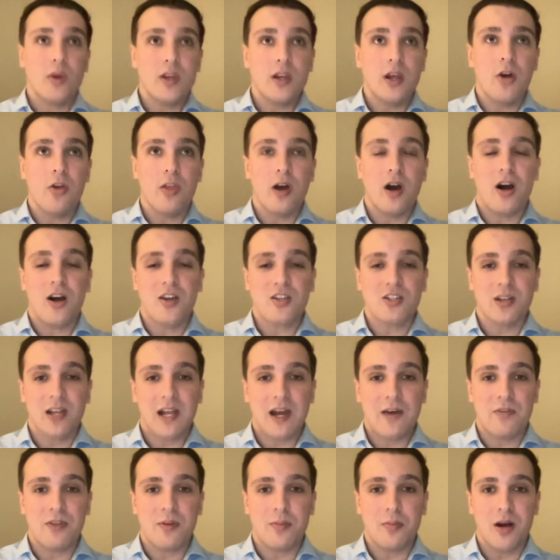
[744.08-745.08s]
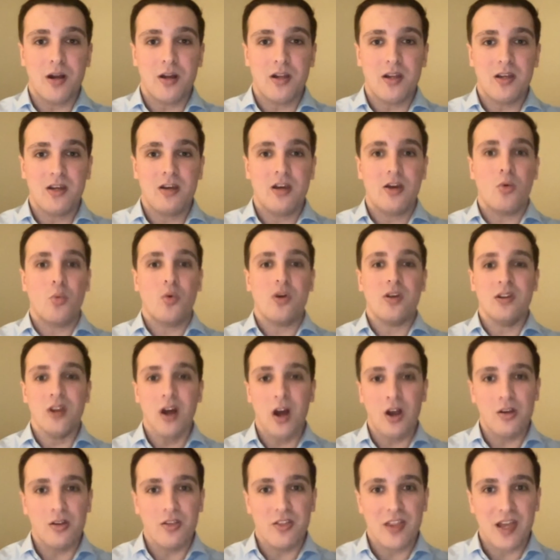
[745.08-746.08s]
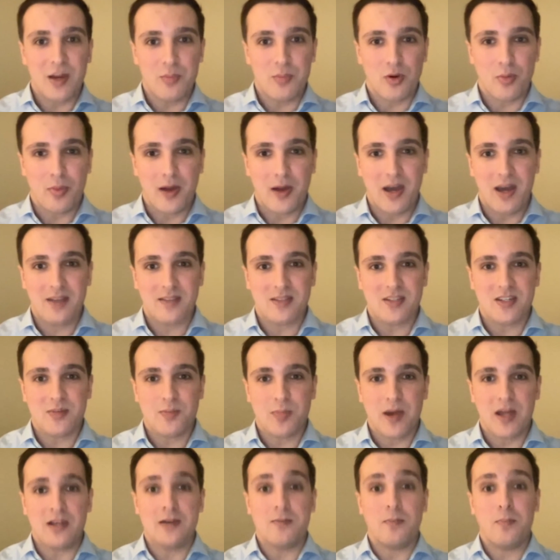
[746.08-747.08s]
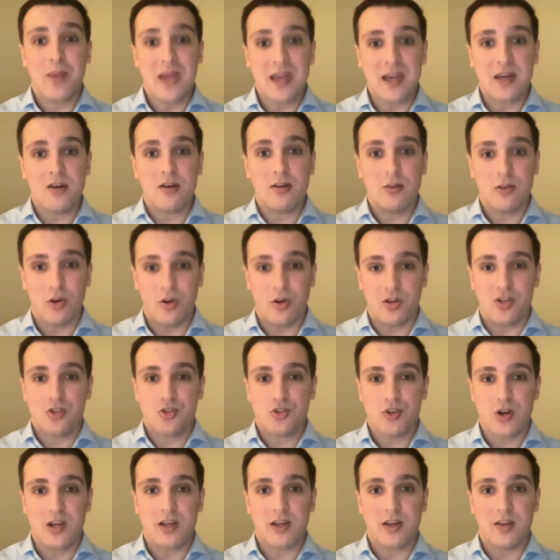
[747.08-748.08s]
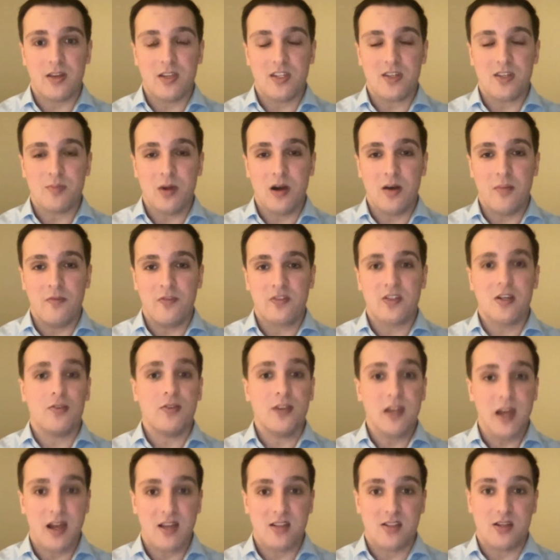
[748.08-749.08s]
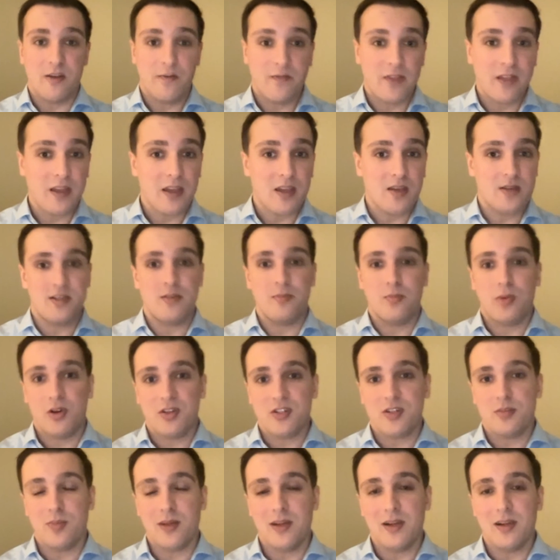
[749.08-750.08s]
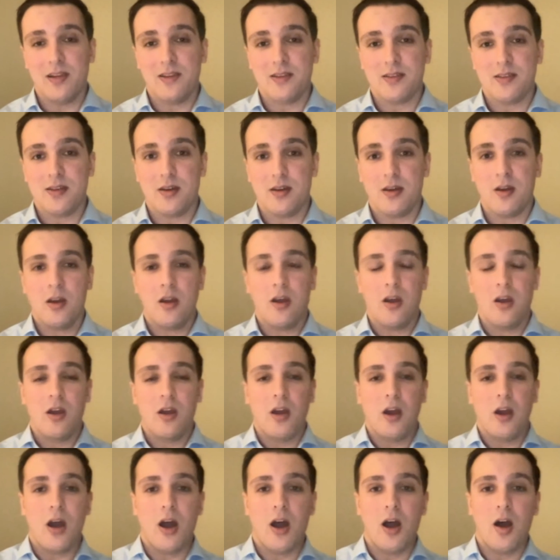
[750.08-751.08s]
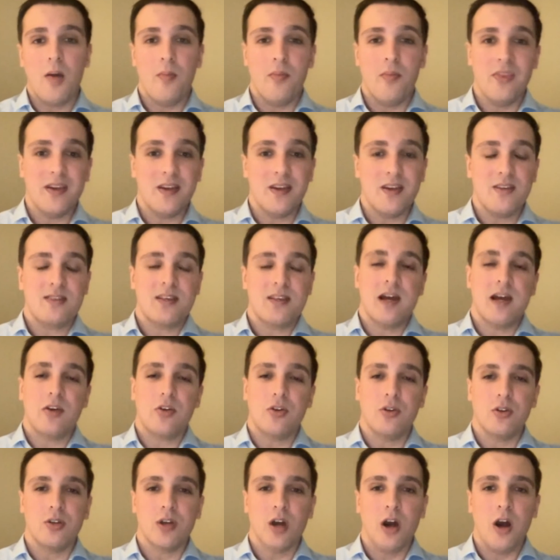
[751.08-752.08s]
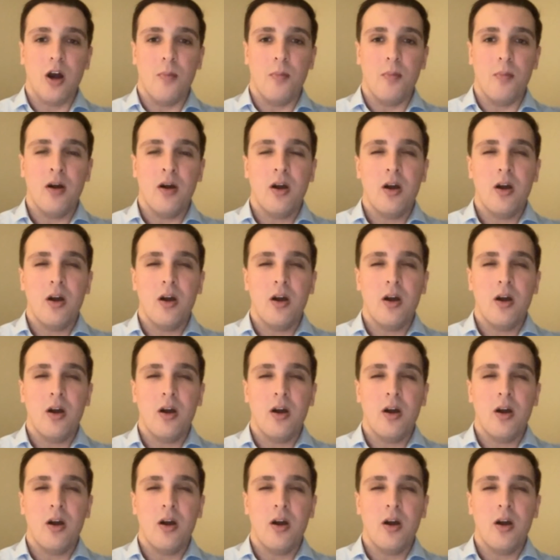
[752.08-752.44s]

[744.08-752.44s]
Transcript: We know that Arsenal have the money. We know that they're prepared to spend big on a striker this month. So yes, I think it's a possibility that Isak could come.